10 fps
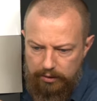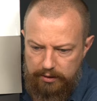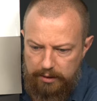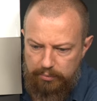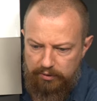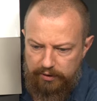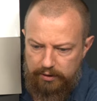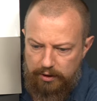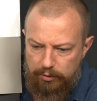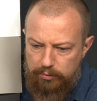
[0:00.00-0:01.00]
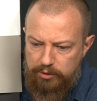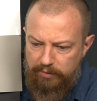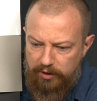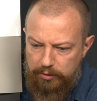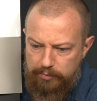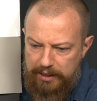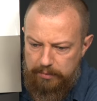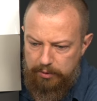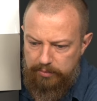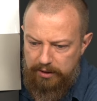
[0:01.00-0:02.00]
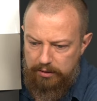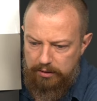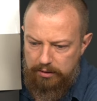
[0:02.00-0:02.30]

Yep, perfect. There. Oh, too hard, back up a little bit.